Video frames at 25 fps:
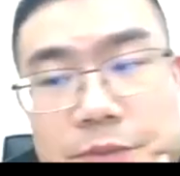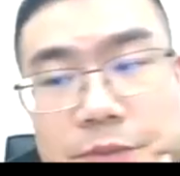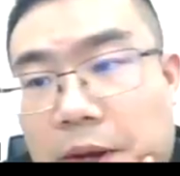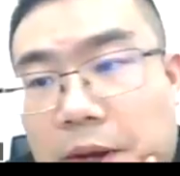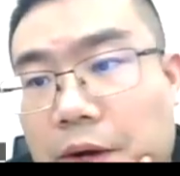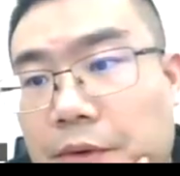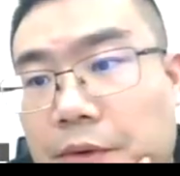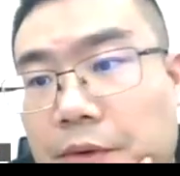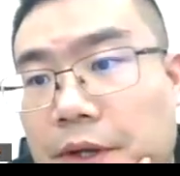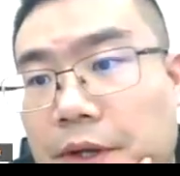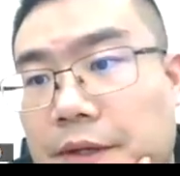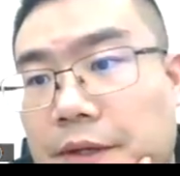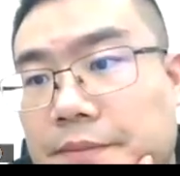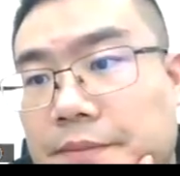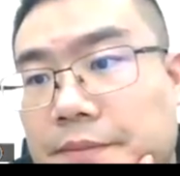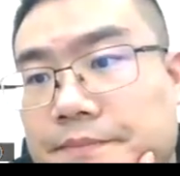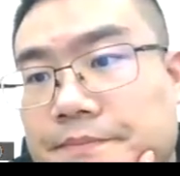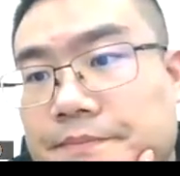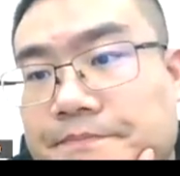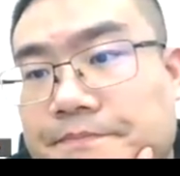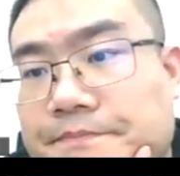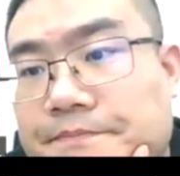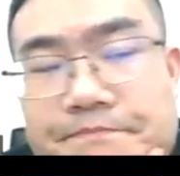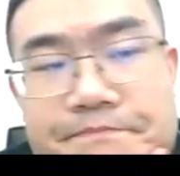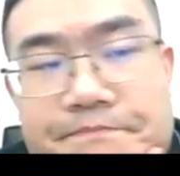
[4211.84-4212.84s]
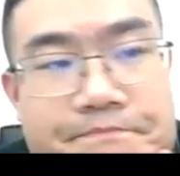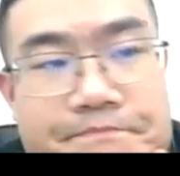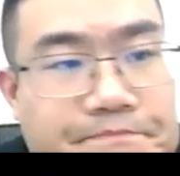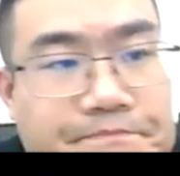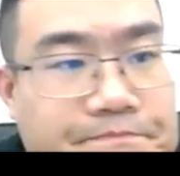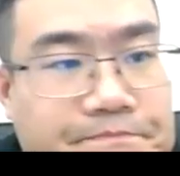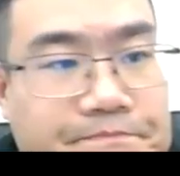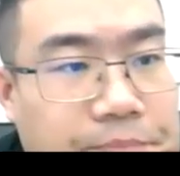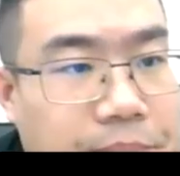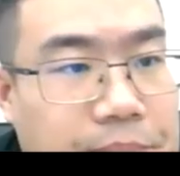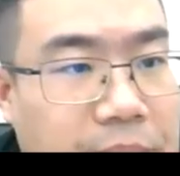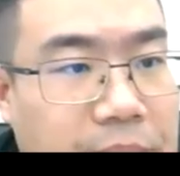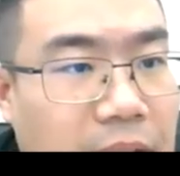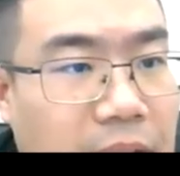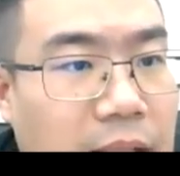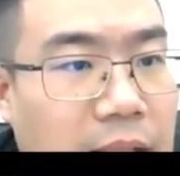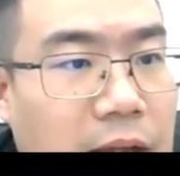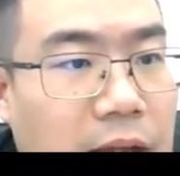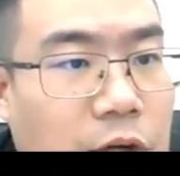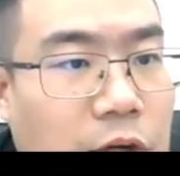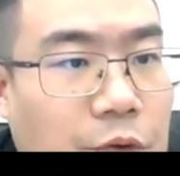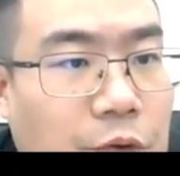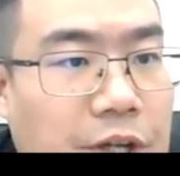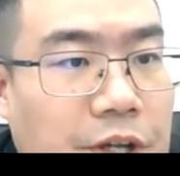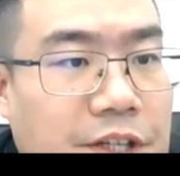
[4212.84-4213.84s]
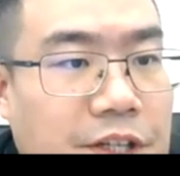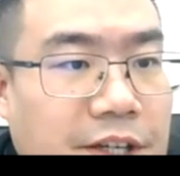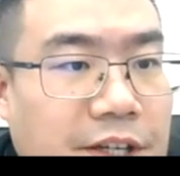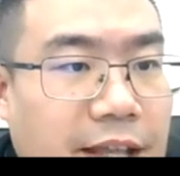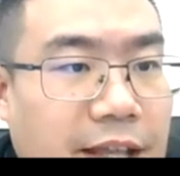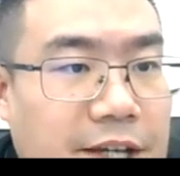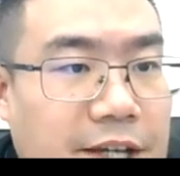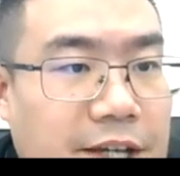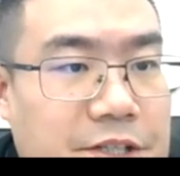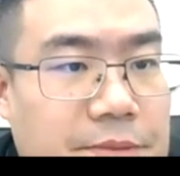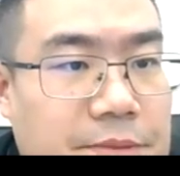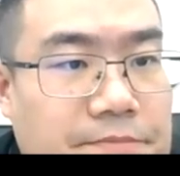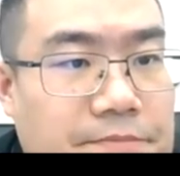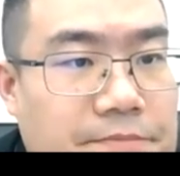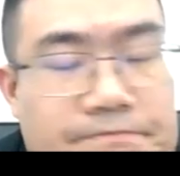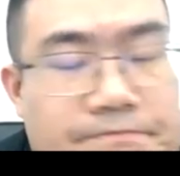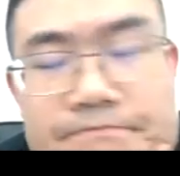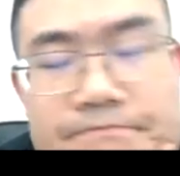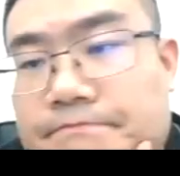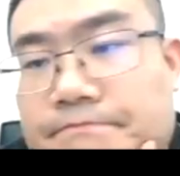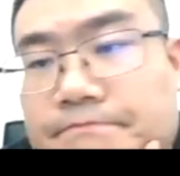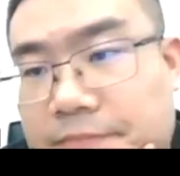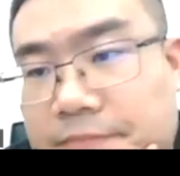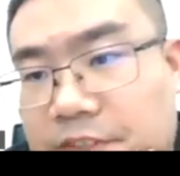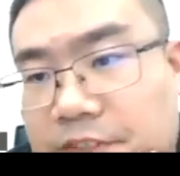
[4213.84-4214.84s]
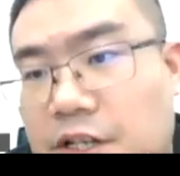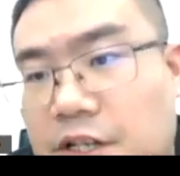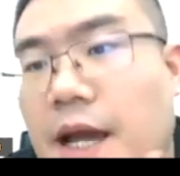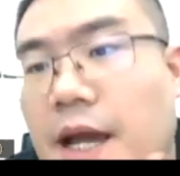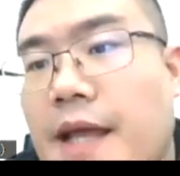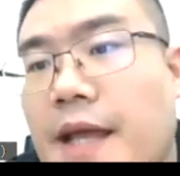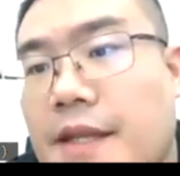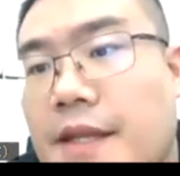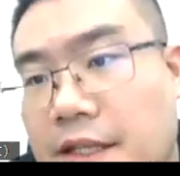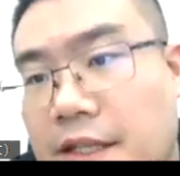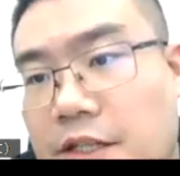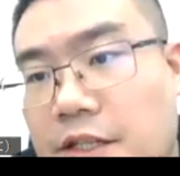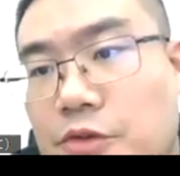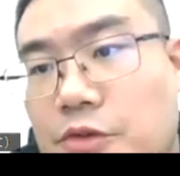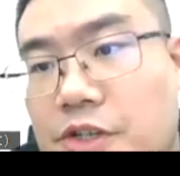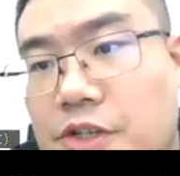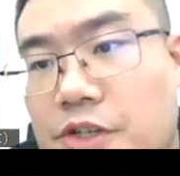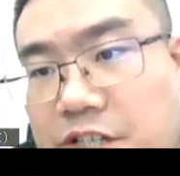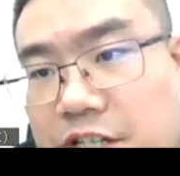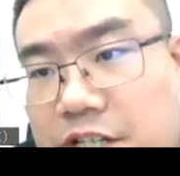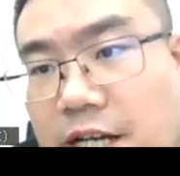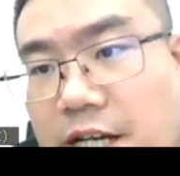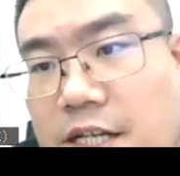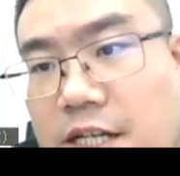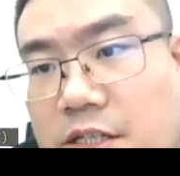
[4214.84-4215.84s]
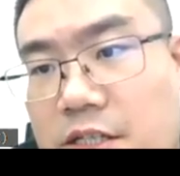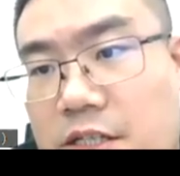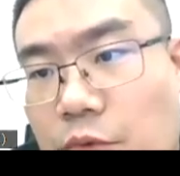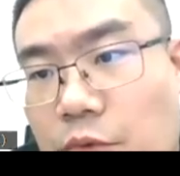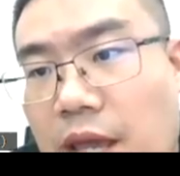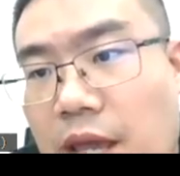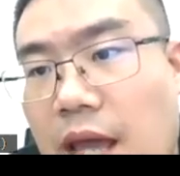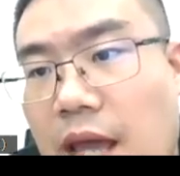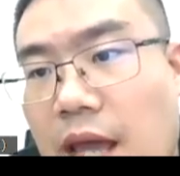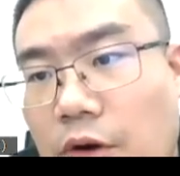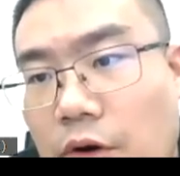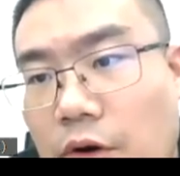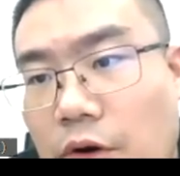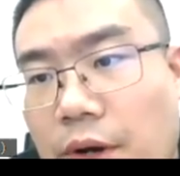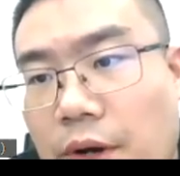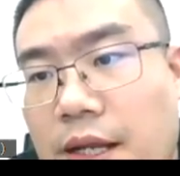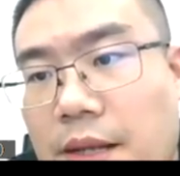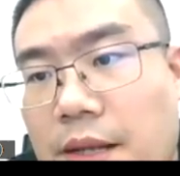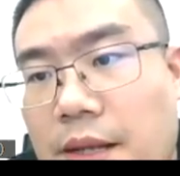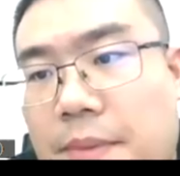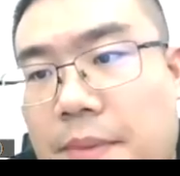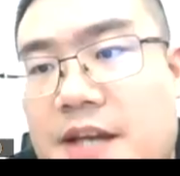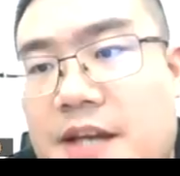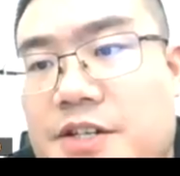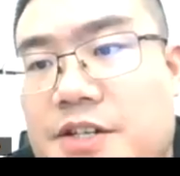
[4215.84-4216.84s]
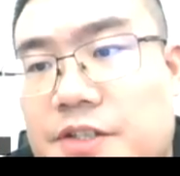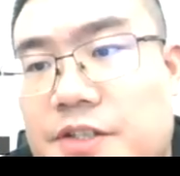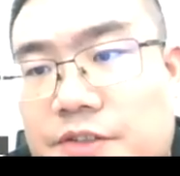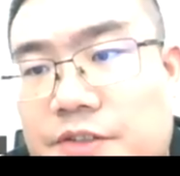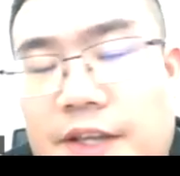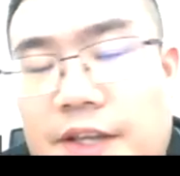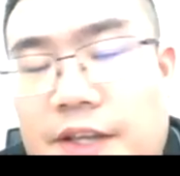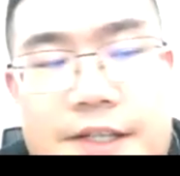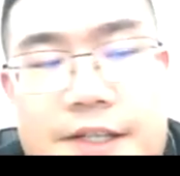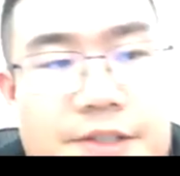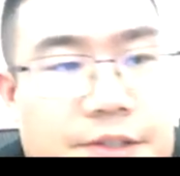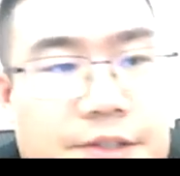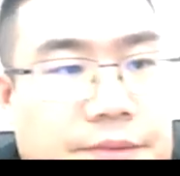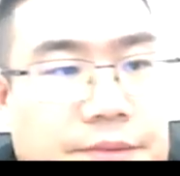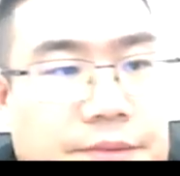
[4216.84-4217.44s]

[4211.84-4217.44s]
barrier, grid connection, and the integration challenge. We have already mentioned that.